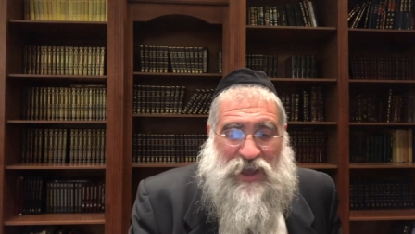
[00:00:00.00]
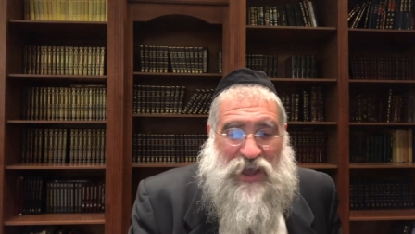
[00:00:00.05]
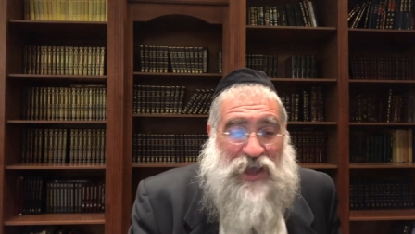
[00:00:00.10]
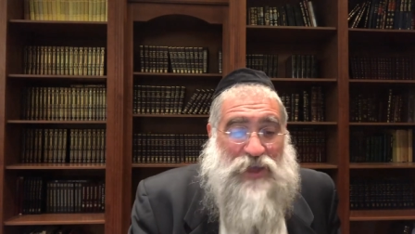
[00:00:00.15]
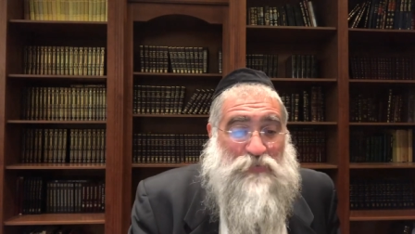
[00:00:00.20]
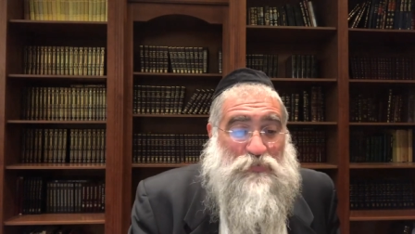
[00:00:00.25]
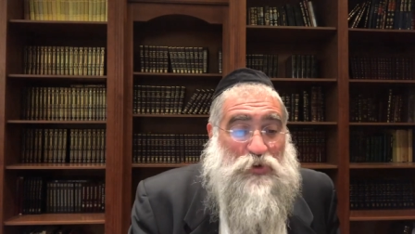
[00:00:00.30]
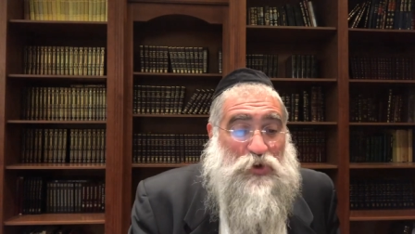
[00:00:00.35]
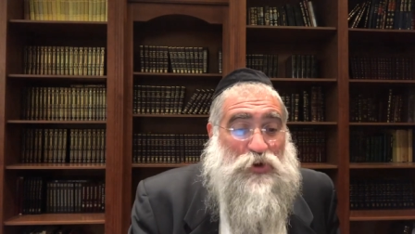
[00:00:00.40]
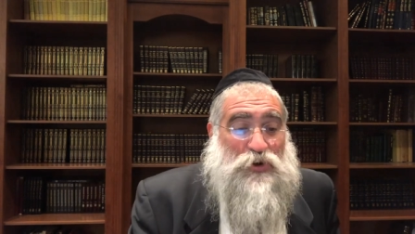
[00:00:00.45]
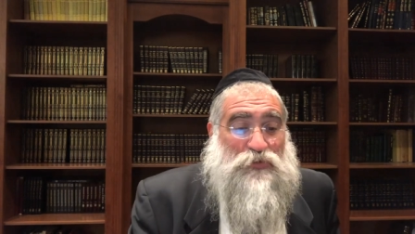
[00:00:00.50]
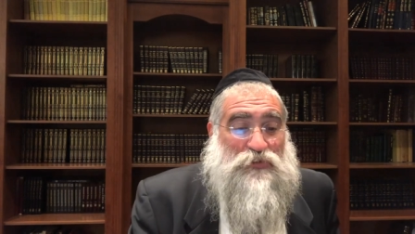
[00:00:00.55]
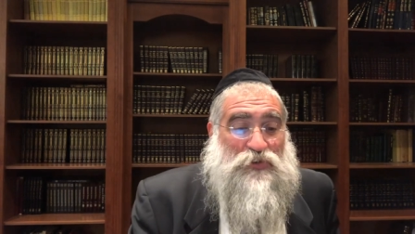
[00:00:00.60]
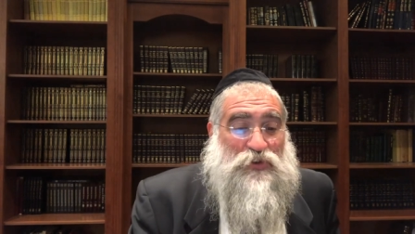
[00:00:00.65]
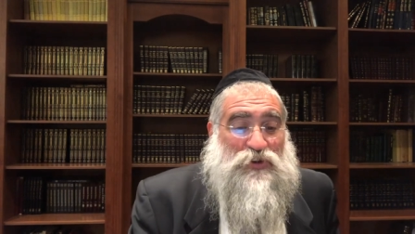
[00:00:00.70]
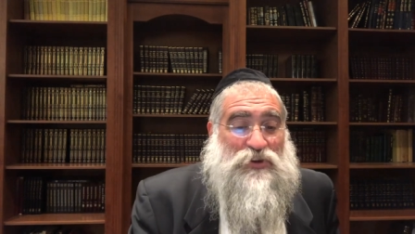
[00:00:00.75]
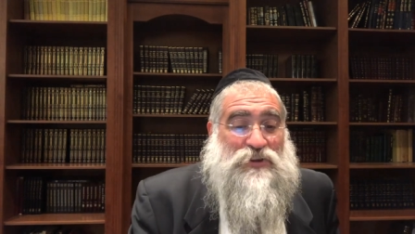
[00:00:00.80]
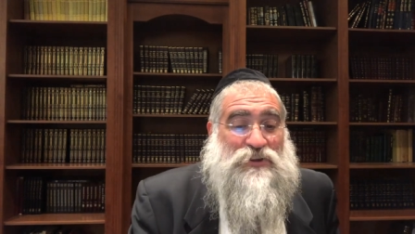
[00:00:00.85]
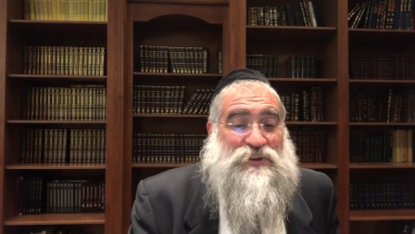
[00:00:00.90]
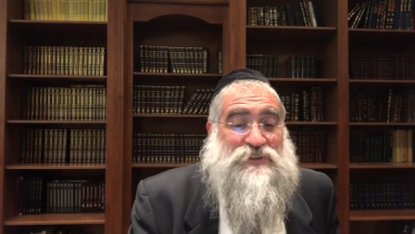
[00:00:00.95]
a
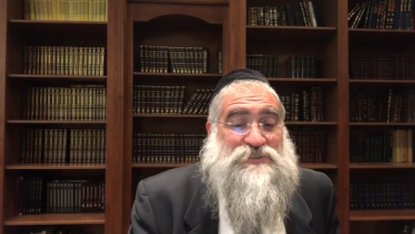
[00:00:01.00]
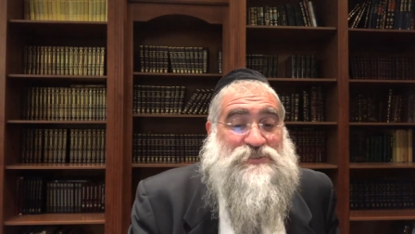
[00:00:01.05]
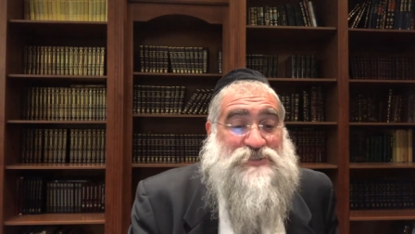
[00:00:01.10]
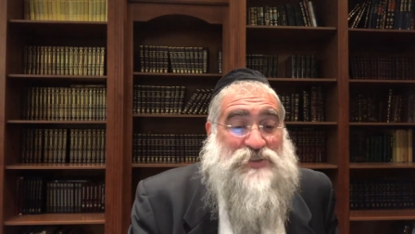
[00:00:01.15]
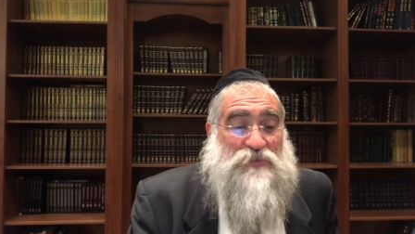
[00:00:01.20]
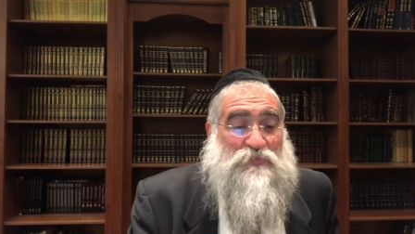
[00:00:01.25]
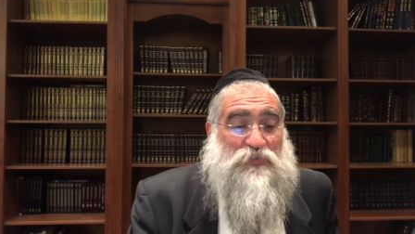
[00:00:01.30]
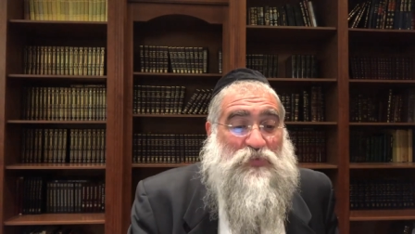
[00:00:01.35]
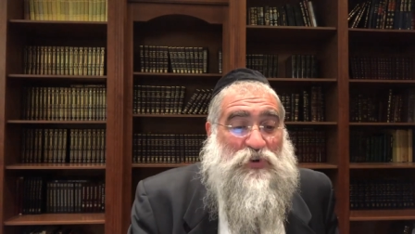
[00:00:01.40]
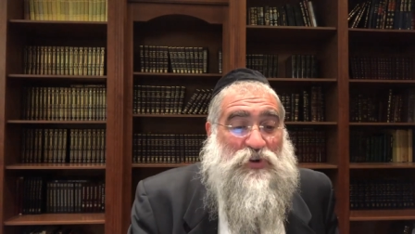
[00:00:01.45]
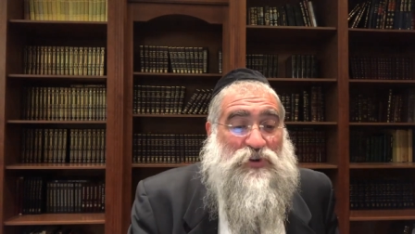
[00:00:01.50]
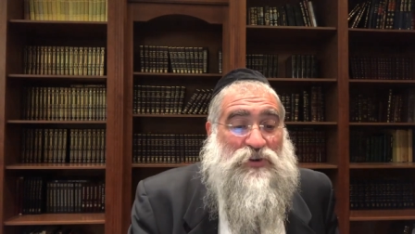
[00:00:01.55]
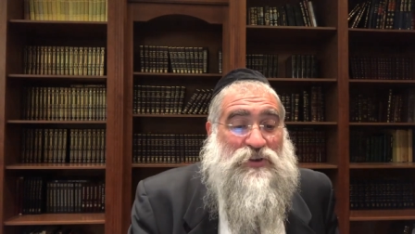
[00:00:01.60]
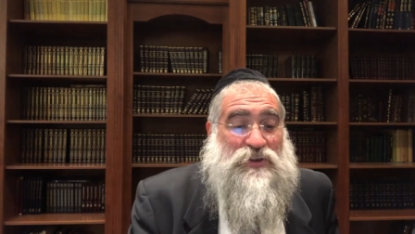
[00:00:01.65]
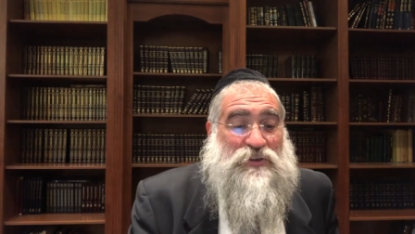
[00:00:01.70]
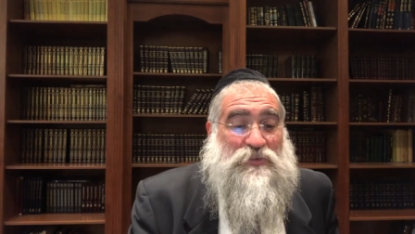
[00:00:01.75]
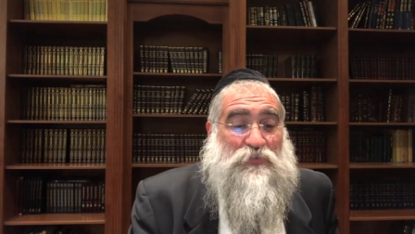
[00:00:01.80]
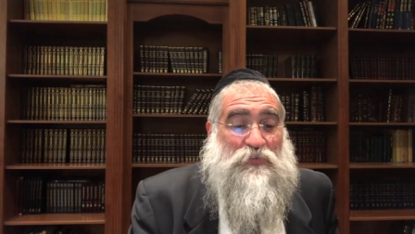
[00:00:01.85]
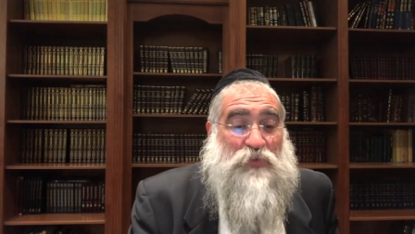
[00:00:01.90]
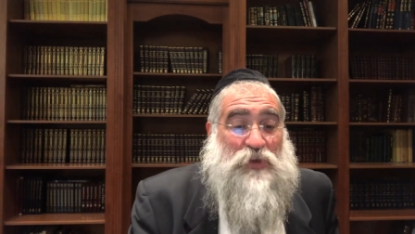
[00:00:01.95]
beautiful,
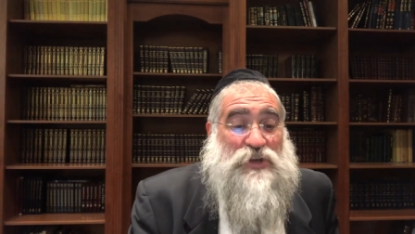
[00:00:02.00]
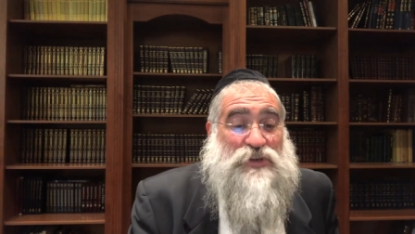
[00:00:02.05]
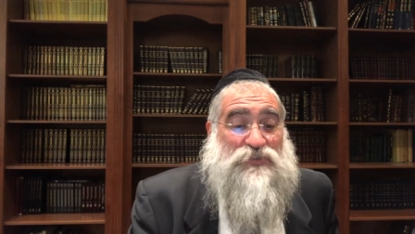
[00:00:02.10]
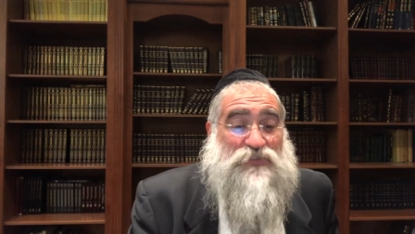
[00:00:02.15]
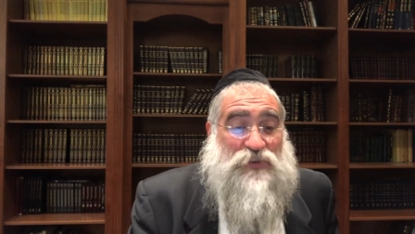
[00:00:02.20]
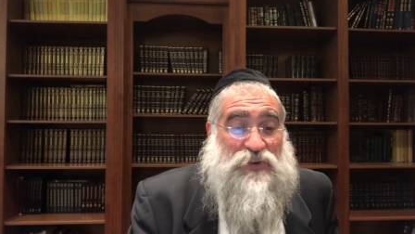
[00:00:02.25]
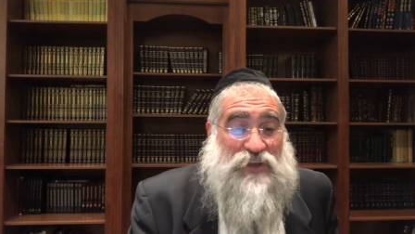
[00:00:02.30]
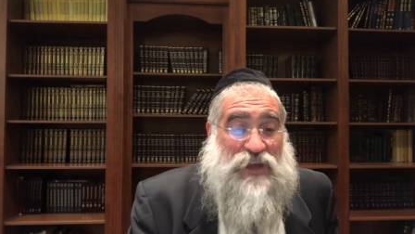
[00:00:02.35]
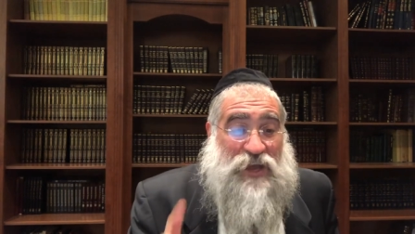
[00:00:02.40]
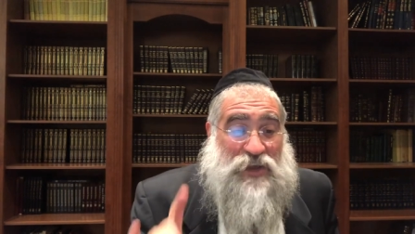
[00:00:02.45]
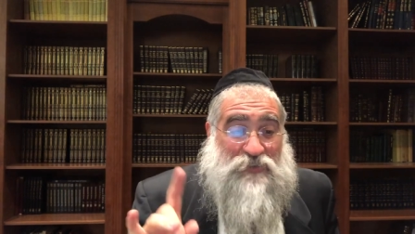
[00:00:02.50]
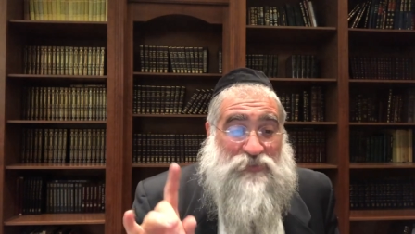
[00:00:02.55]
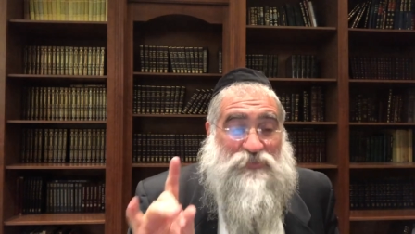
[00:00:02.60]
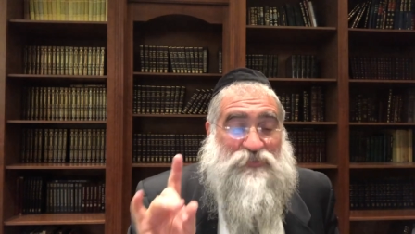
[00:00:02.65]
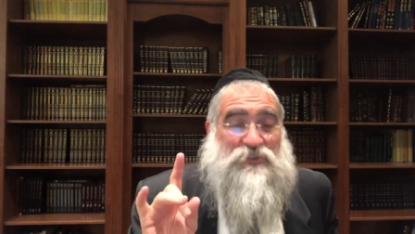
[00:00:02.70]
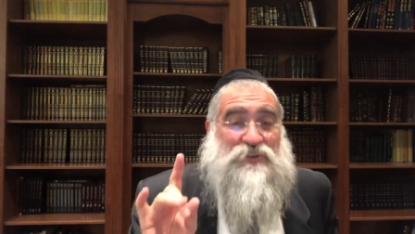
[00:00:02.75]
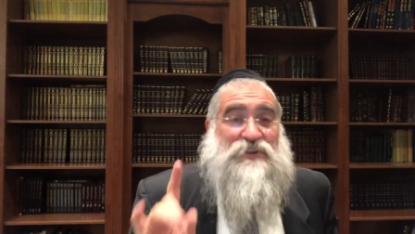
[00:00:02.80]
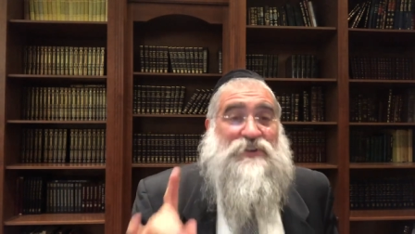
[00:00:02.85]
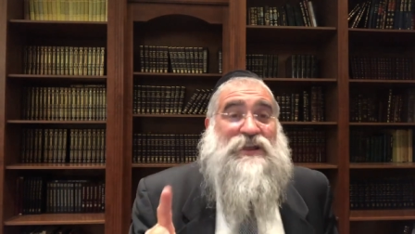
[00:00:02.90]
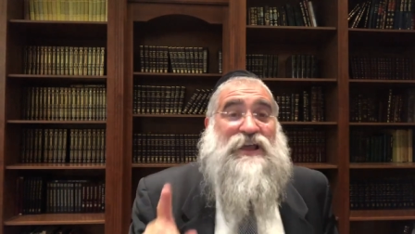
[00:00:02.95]
simple, peaceful life.